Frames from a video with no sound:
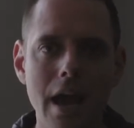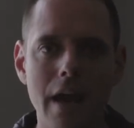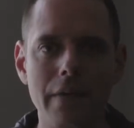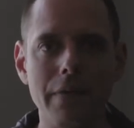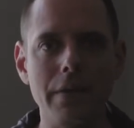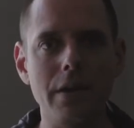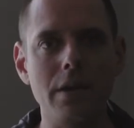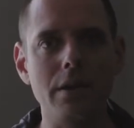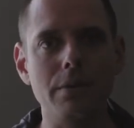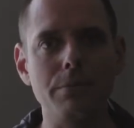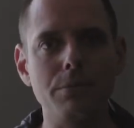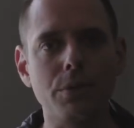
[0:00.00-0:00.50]

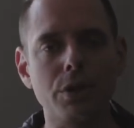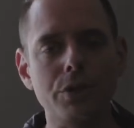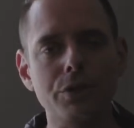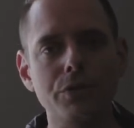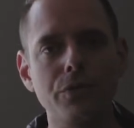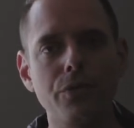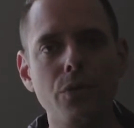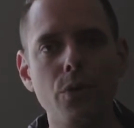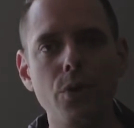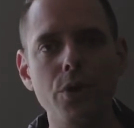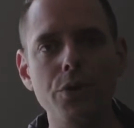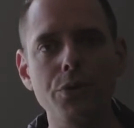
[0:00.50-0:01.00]
And then on
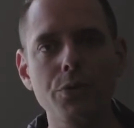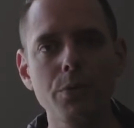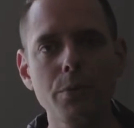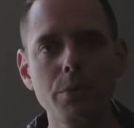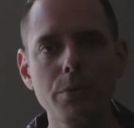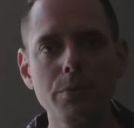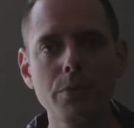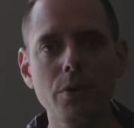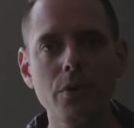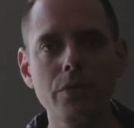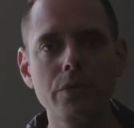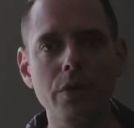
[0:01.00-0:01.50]
March 4th,
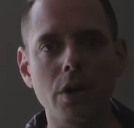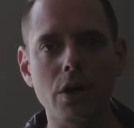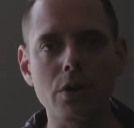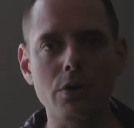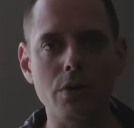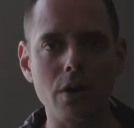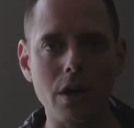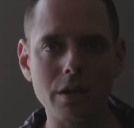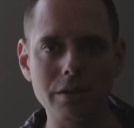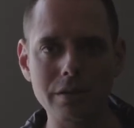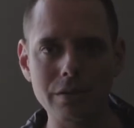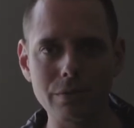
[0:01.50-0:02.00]
we move
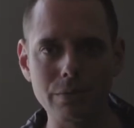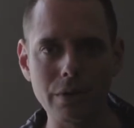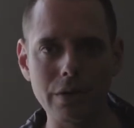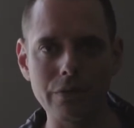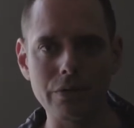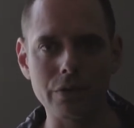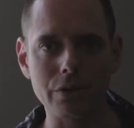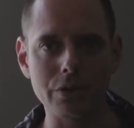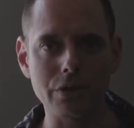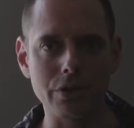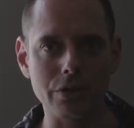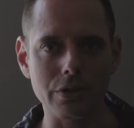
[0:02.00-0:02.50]
across the
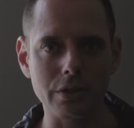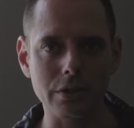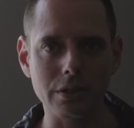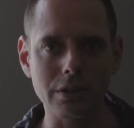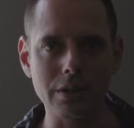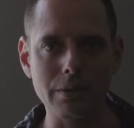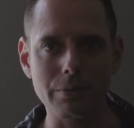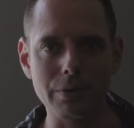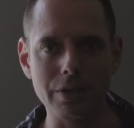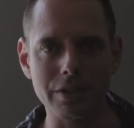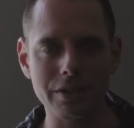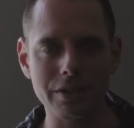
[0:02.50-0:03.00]
river to the
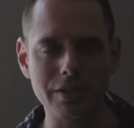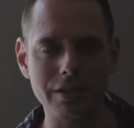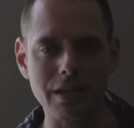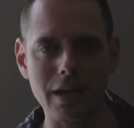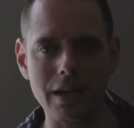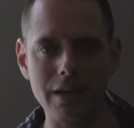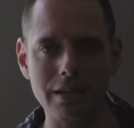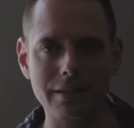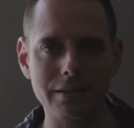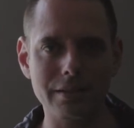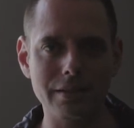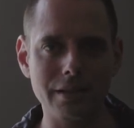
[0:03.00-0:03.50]
Liberty
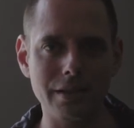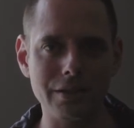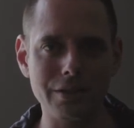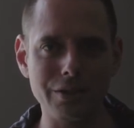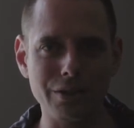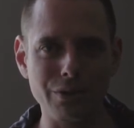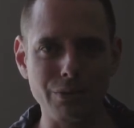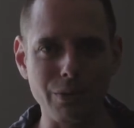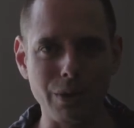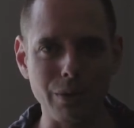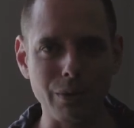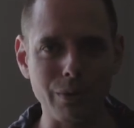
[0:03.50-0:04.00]
Science
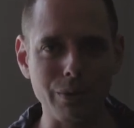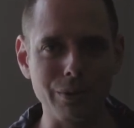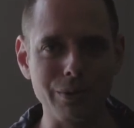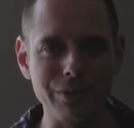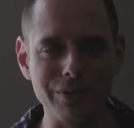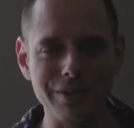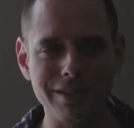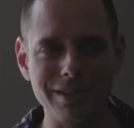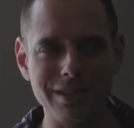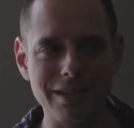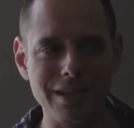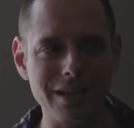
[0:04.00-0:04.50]
Center, where we will
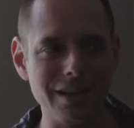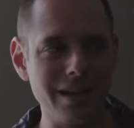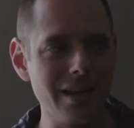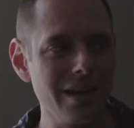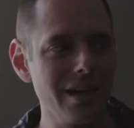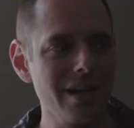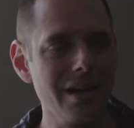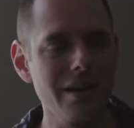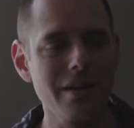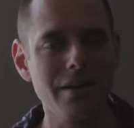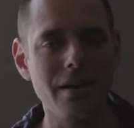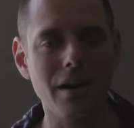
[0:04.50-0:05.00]
see
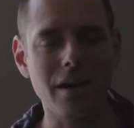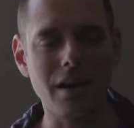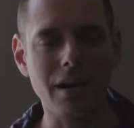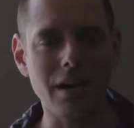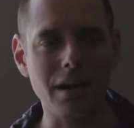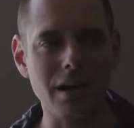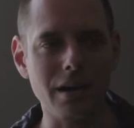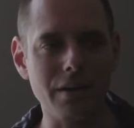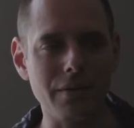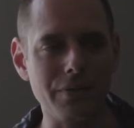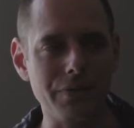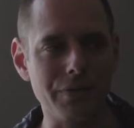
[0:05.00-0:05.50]

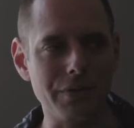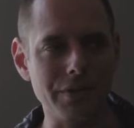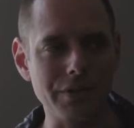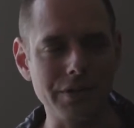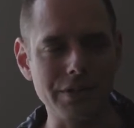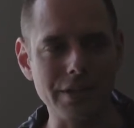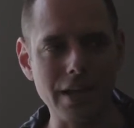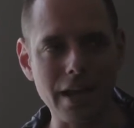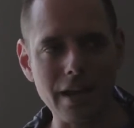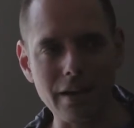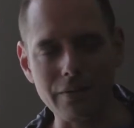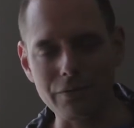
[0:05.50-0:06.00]
the
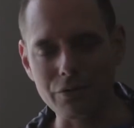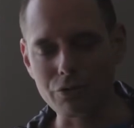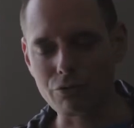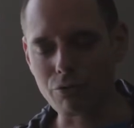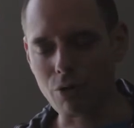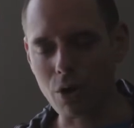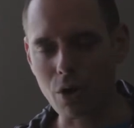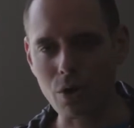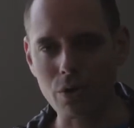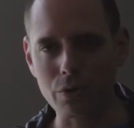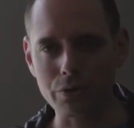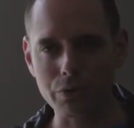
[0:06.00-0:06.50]
Day of
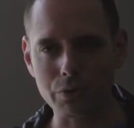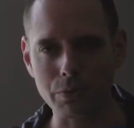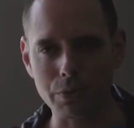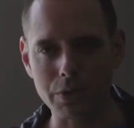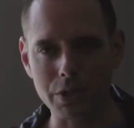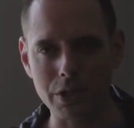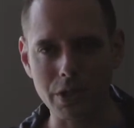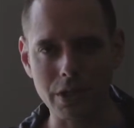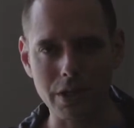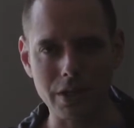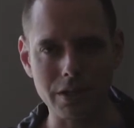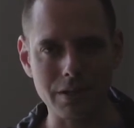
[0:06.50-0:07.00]
Drones,
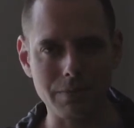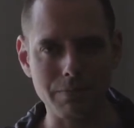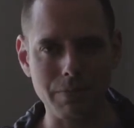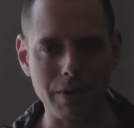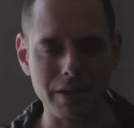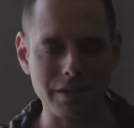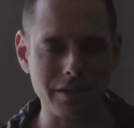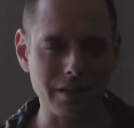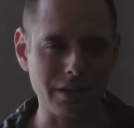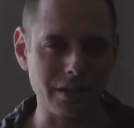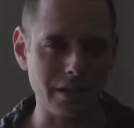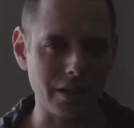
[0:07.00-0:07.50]
which is
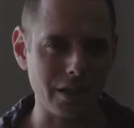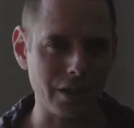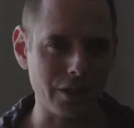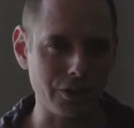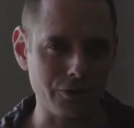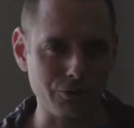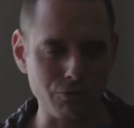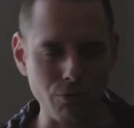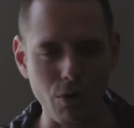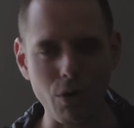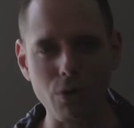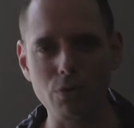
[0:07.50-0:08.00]
basically
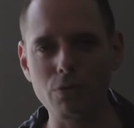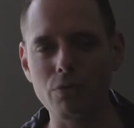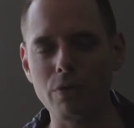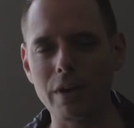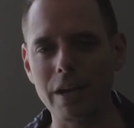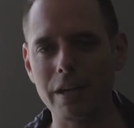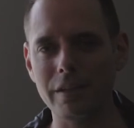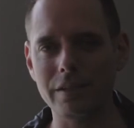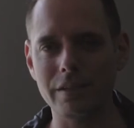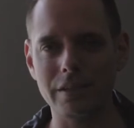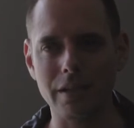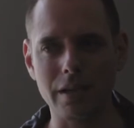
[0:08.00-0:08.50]
drone
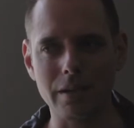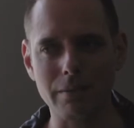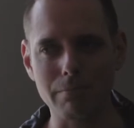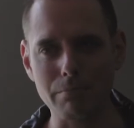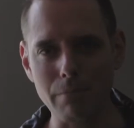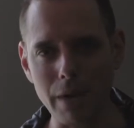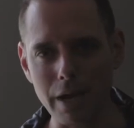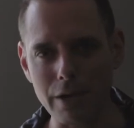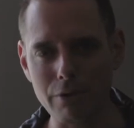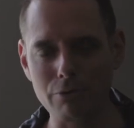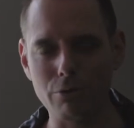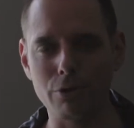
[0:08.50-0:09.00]
racing,
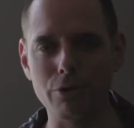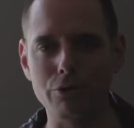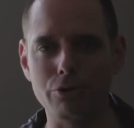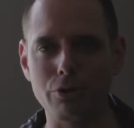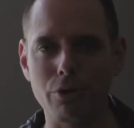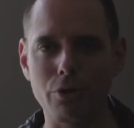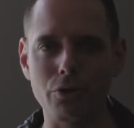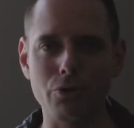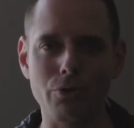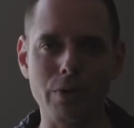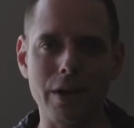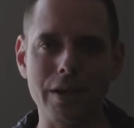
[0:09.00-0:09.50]
micro
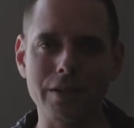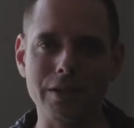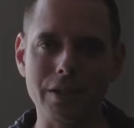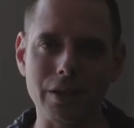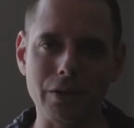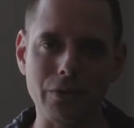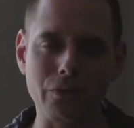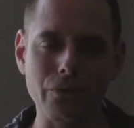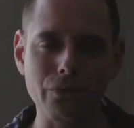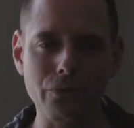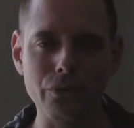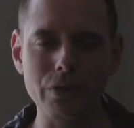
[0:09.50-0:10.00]
drone
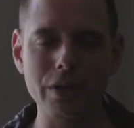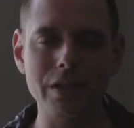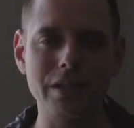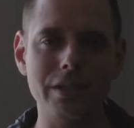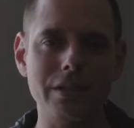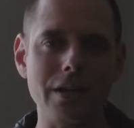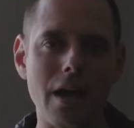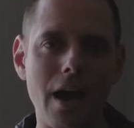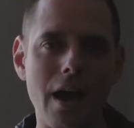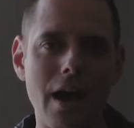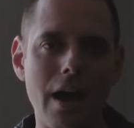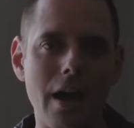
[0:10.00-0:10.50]
racing,
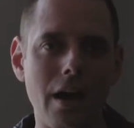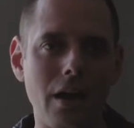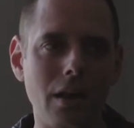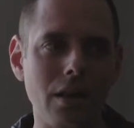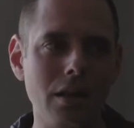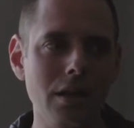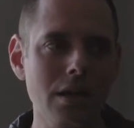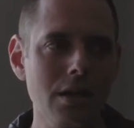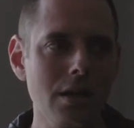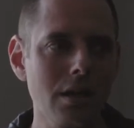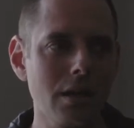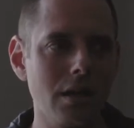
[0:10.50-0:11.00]

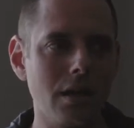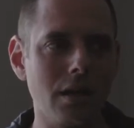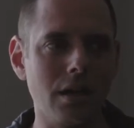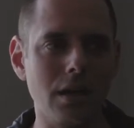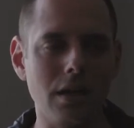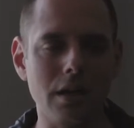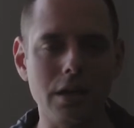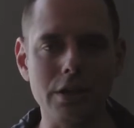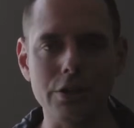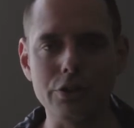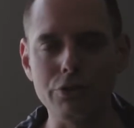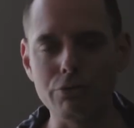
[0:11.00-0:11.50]
freestyle,
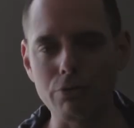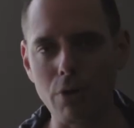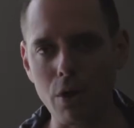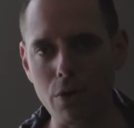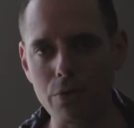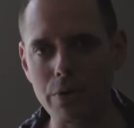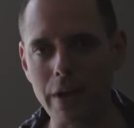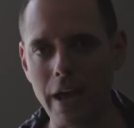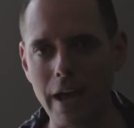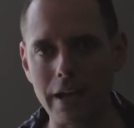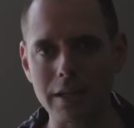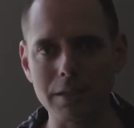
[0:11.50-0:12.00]
a
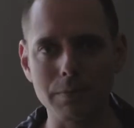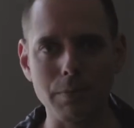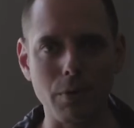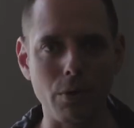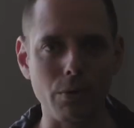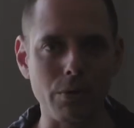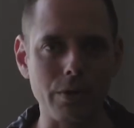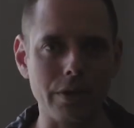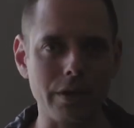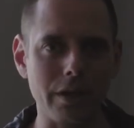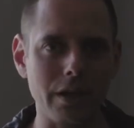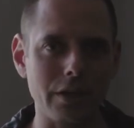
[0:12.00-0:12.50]
drone
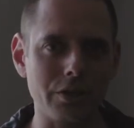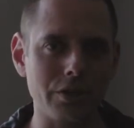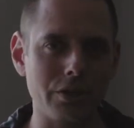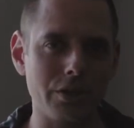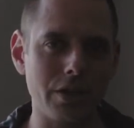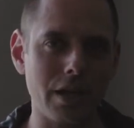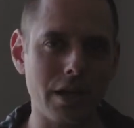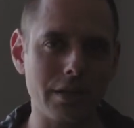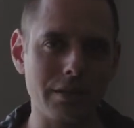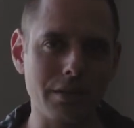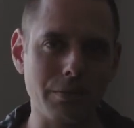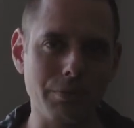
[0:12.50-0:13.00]
expo where you get a
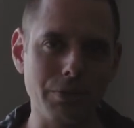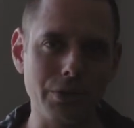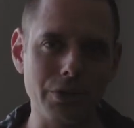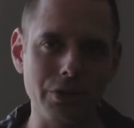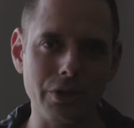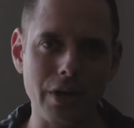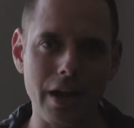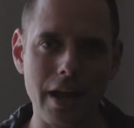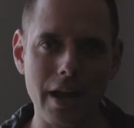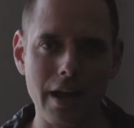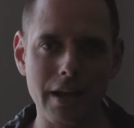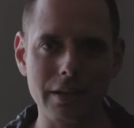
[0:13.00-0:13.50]
chance to put
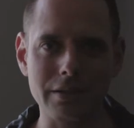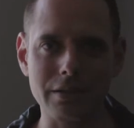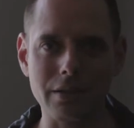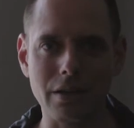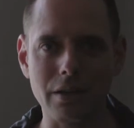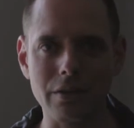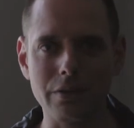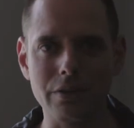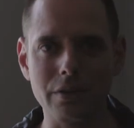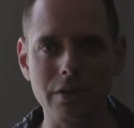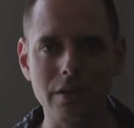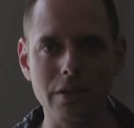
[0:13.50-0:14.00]
your hands
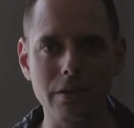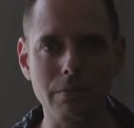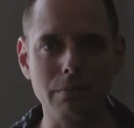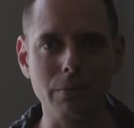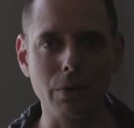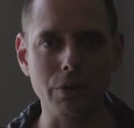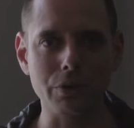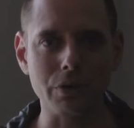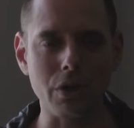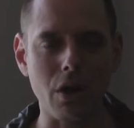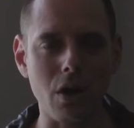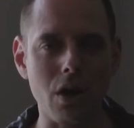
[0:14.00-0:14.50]
on the
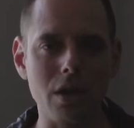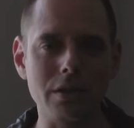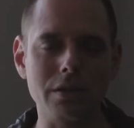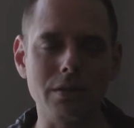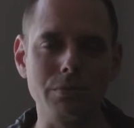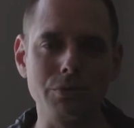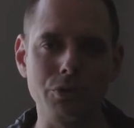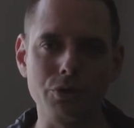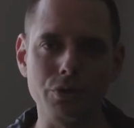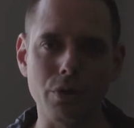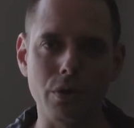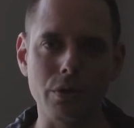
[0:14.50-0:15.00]
most
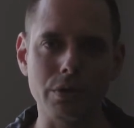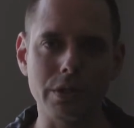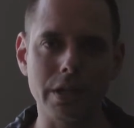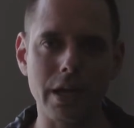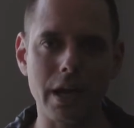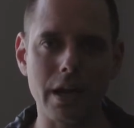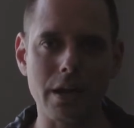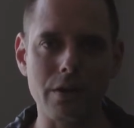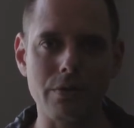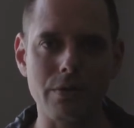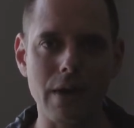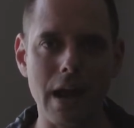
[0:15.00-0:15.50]
awesome drone
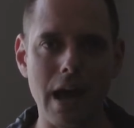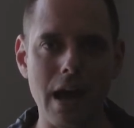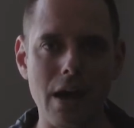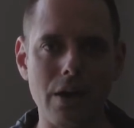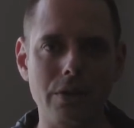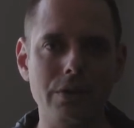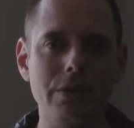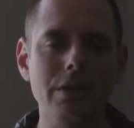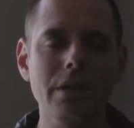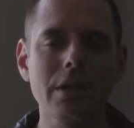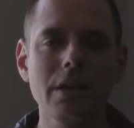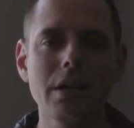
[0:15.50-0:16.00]
tech
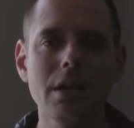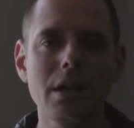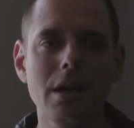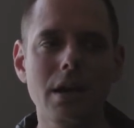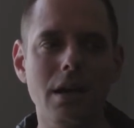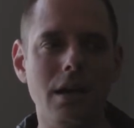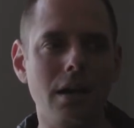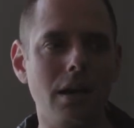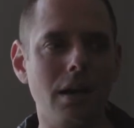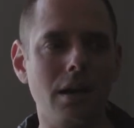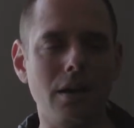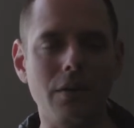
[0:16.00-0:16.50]
around,
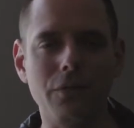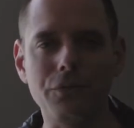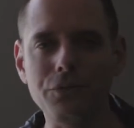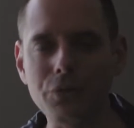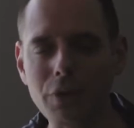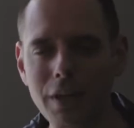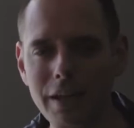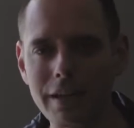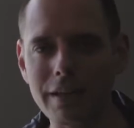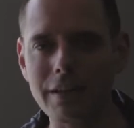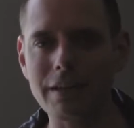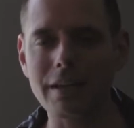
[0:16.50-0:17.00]
a
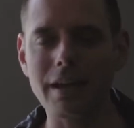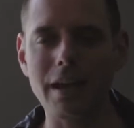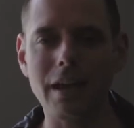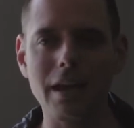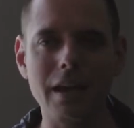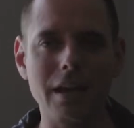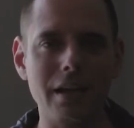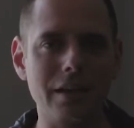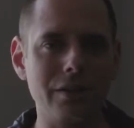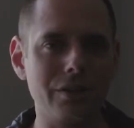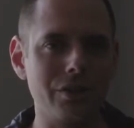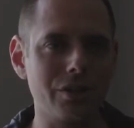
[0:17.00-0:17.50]
flight
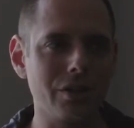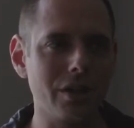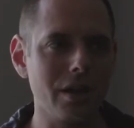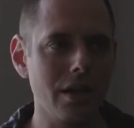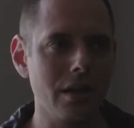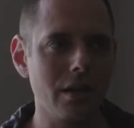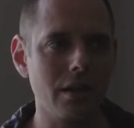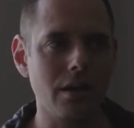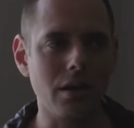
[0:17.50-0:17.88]
cage.